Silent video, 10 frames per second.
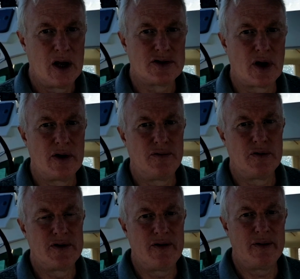So if
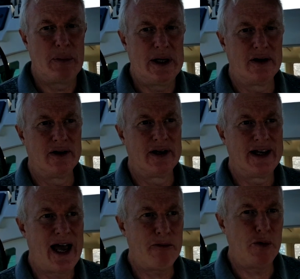you've never been on a
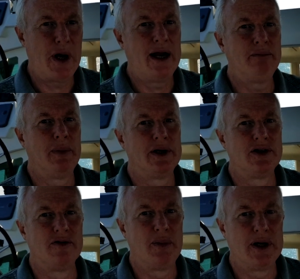catamaran but
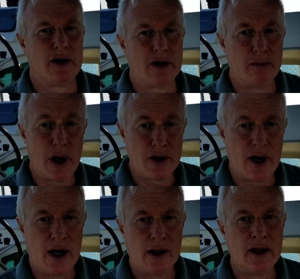you've been on a
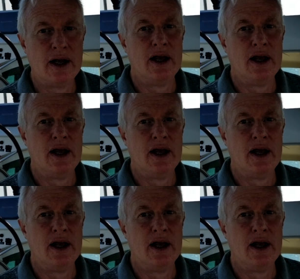monohull,